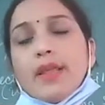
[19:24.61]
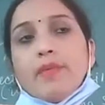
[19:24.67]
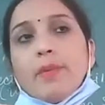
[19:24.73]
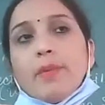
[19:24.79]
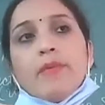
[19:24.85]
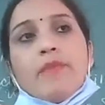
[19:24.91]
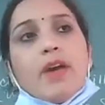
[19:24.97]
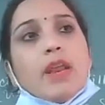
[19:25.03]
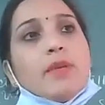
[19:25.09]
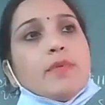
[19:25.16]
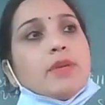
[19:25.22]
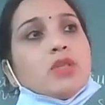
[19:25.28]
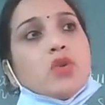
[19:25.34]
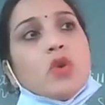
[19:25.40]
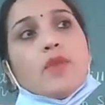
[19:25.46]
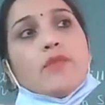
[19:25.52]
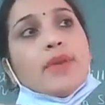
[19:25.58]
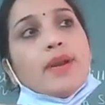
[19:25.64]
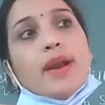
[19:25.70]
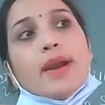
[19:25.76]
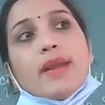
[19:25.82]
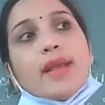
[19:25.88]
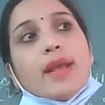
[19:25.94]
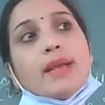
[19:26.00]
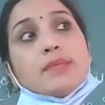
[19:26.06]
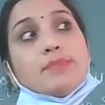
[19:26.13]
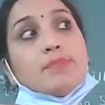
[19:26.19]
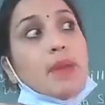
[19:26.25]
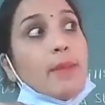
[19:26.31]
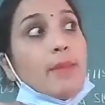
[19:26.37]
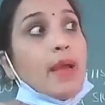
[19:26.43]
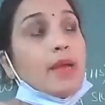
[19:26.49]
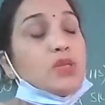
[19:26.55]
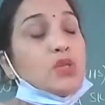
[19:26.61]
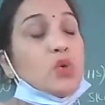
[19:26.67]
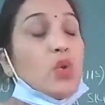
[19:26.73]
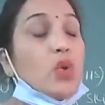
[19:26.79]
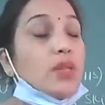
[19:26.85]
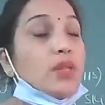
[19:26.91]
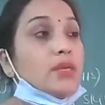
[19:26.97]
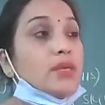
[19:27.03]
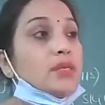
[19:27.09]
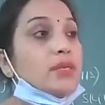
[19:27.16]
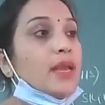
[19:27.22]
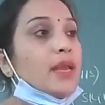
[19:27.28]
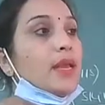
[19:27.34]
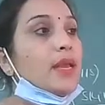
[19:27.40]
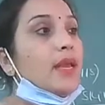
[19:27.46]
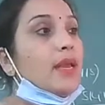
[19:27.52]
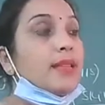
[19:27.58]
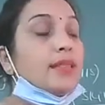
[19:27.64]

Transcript: They will be very much confident. Yes, ma'am has told this thing.